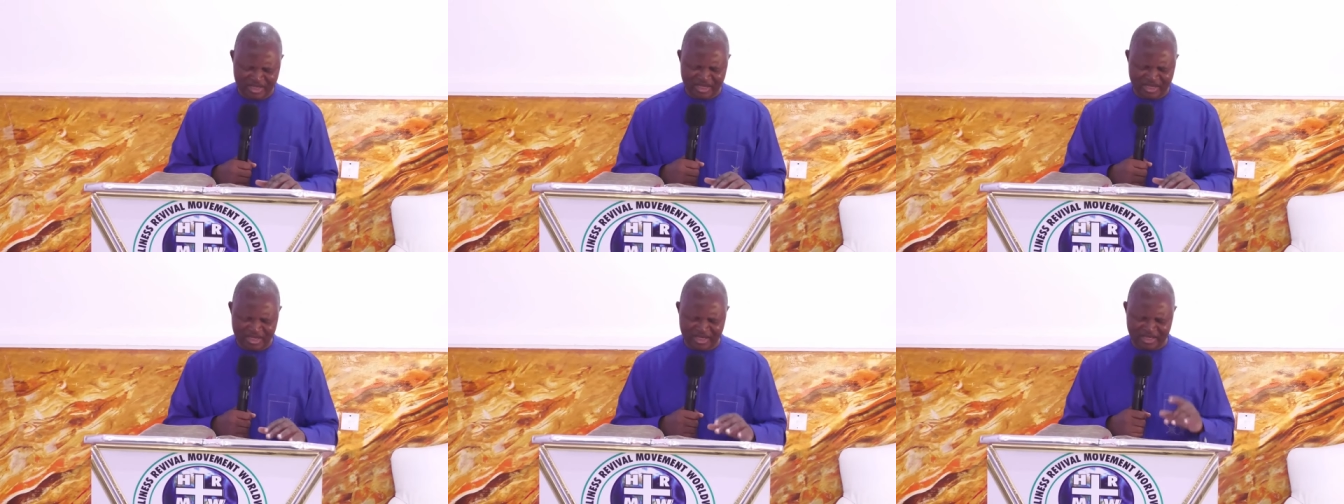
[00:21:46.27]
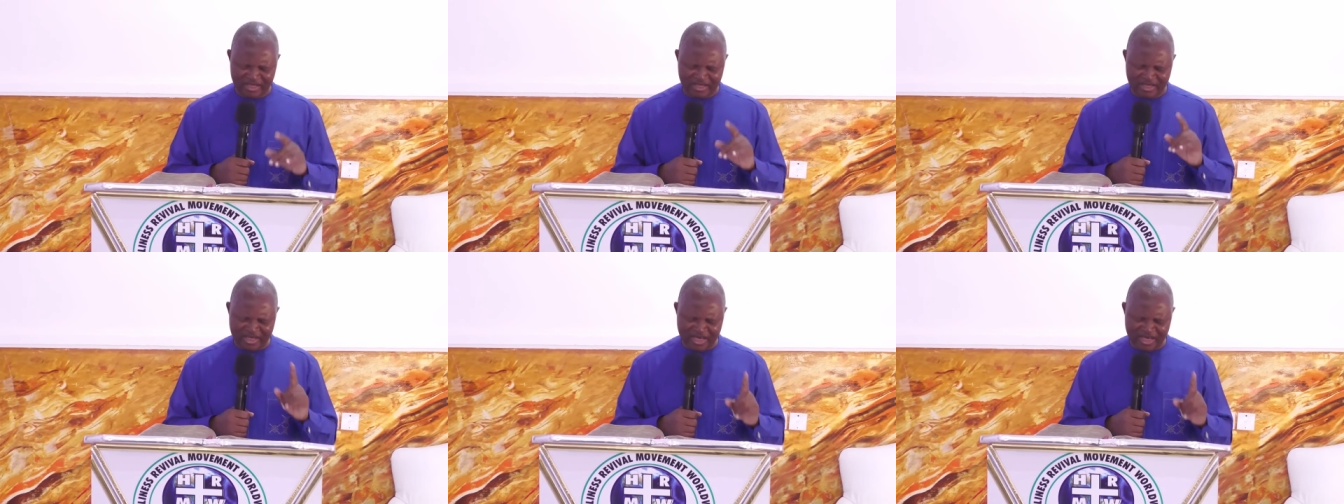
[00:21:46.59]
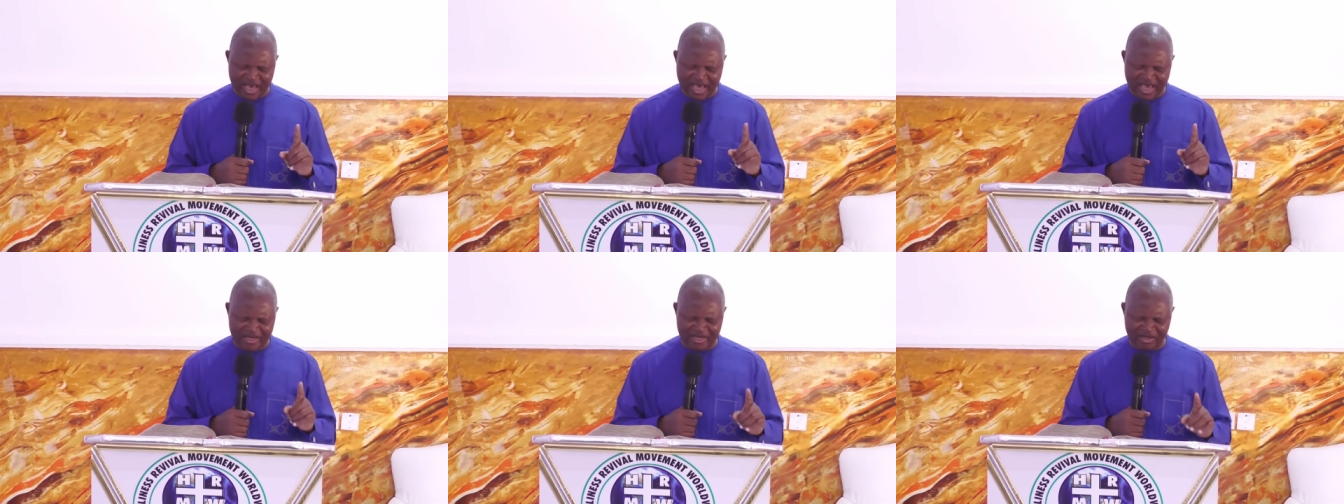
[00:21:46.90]

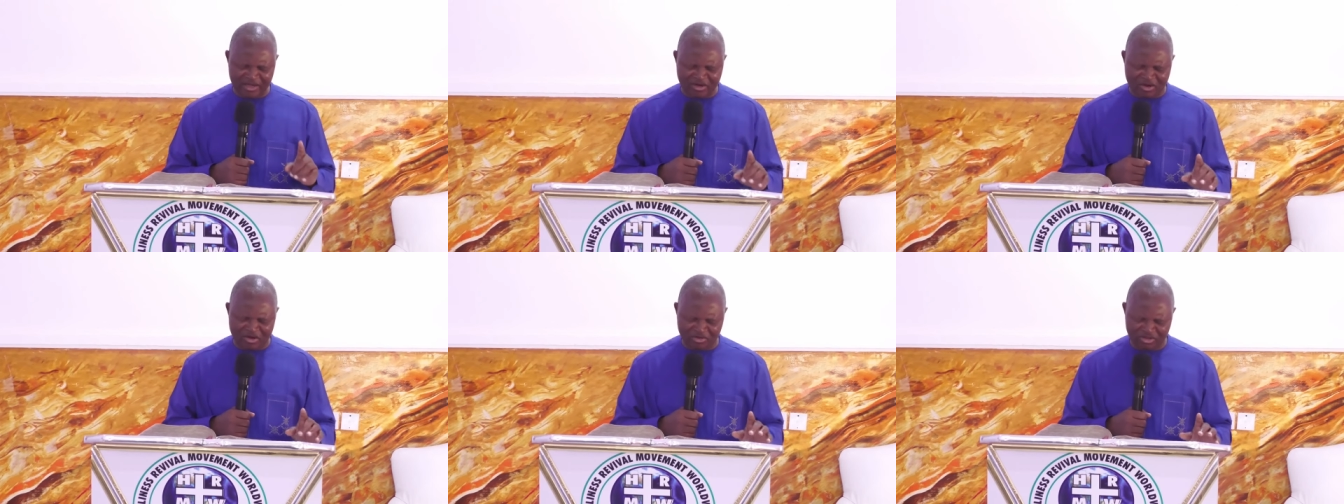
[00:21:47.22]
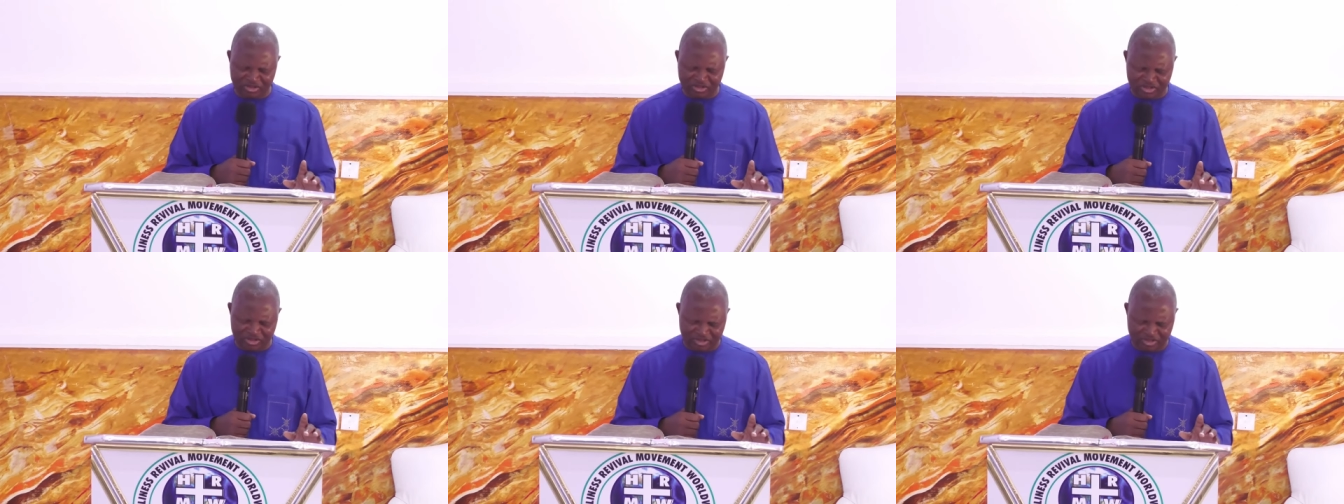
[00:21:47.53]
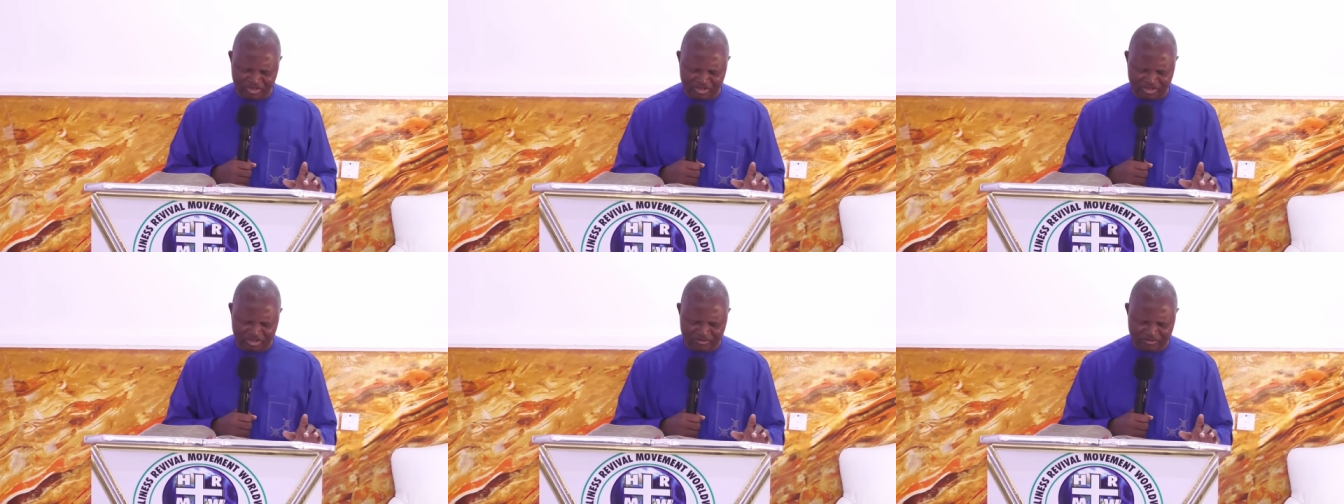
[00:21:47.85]
Hear the causes
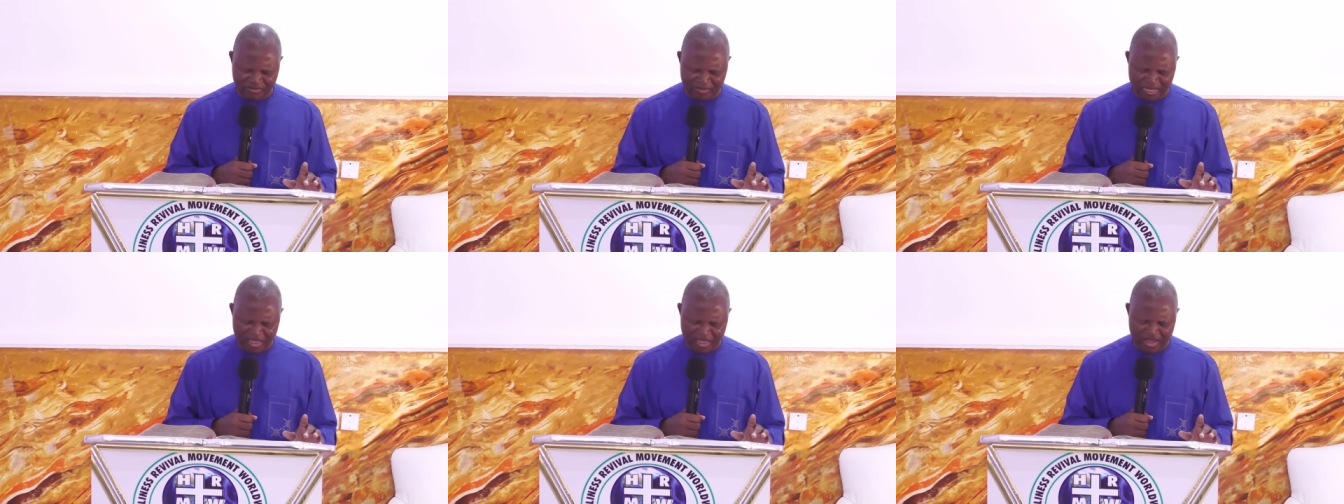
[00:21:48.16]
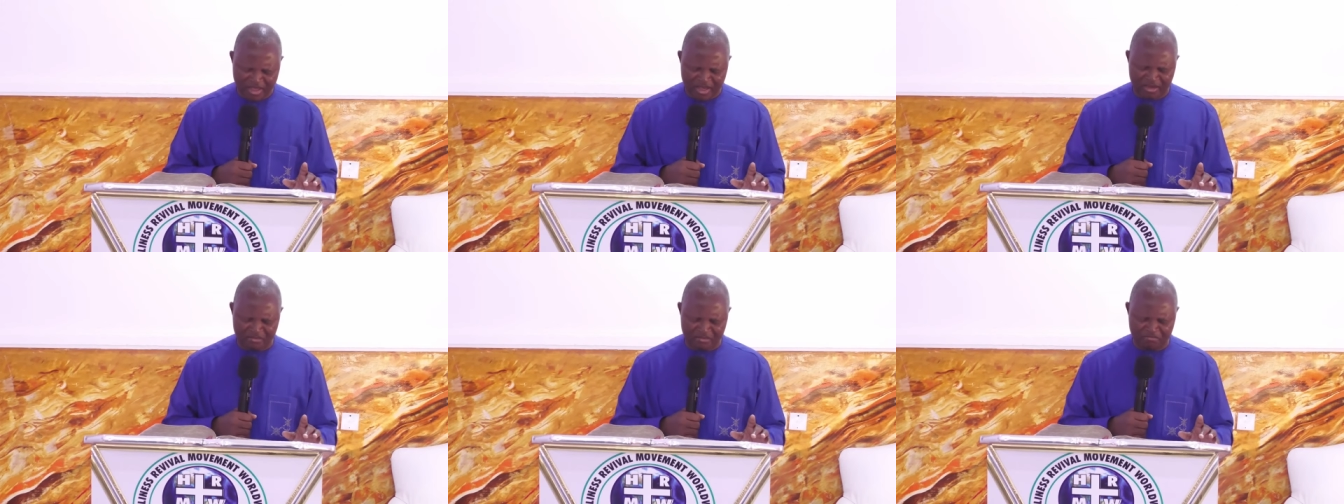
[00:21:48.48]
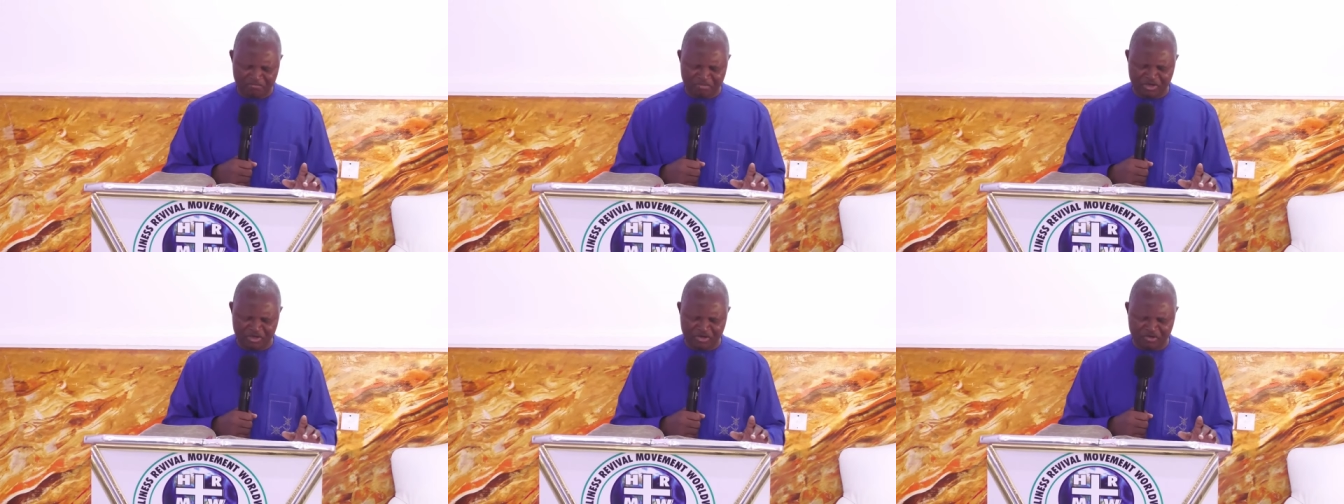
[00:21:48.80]

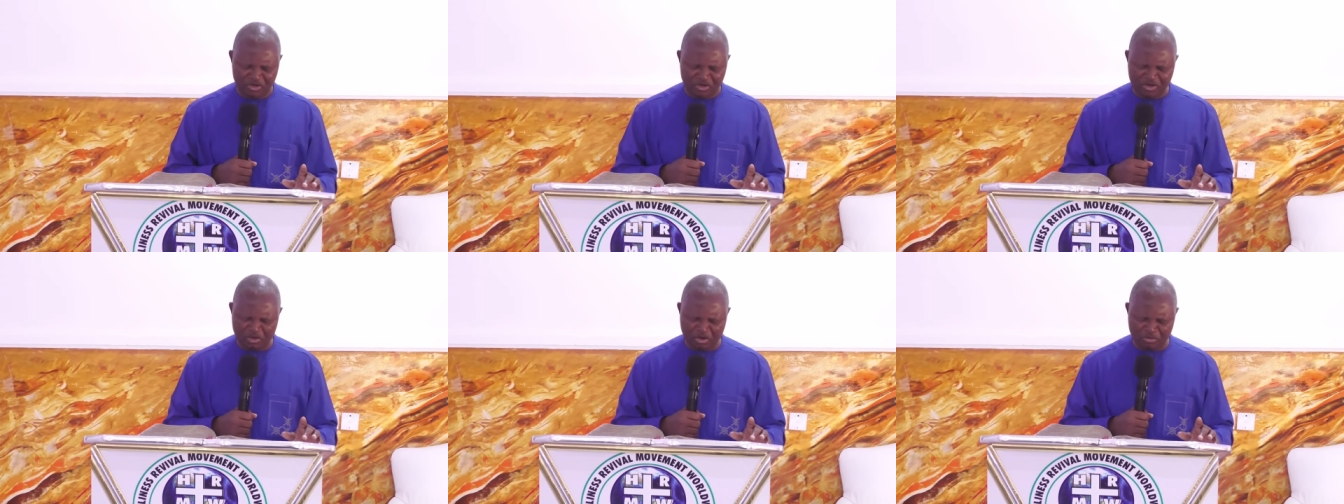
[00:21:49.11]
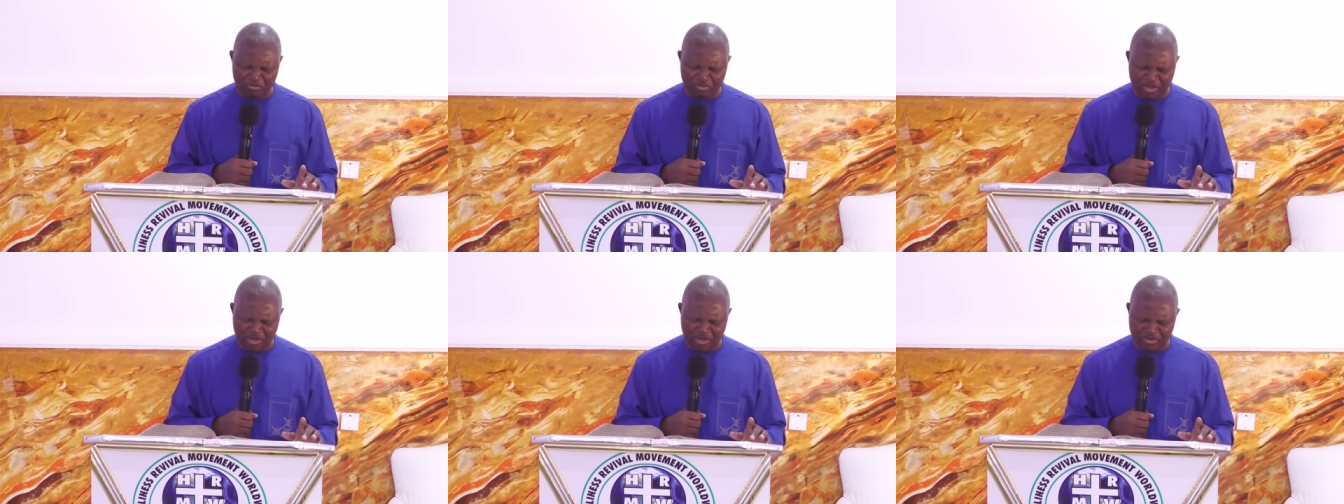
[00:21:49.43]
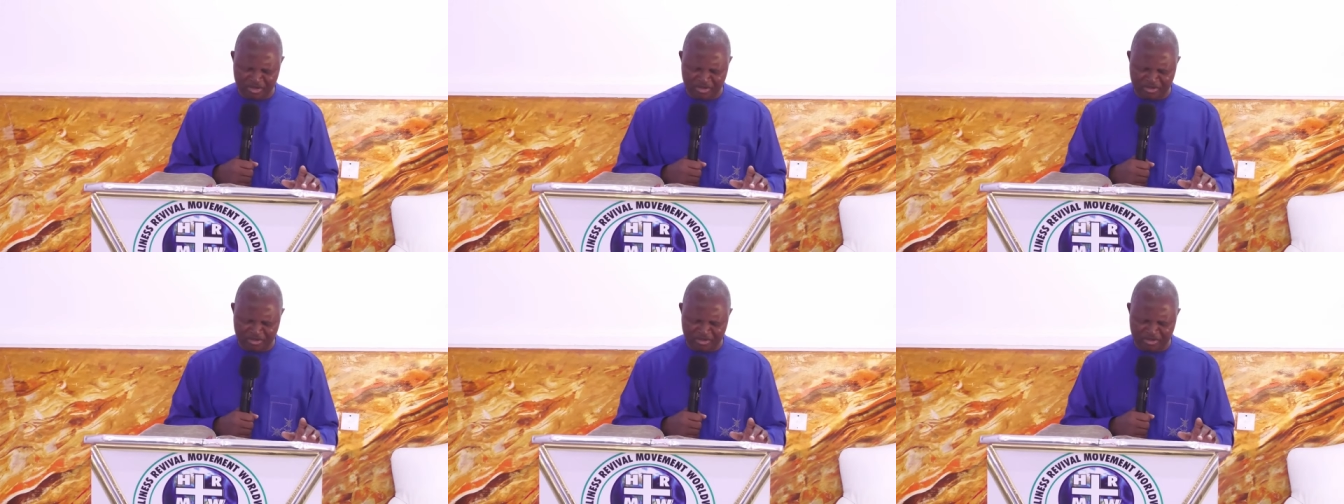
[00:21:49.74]
between your brethren,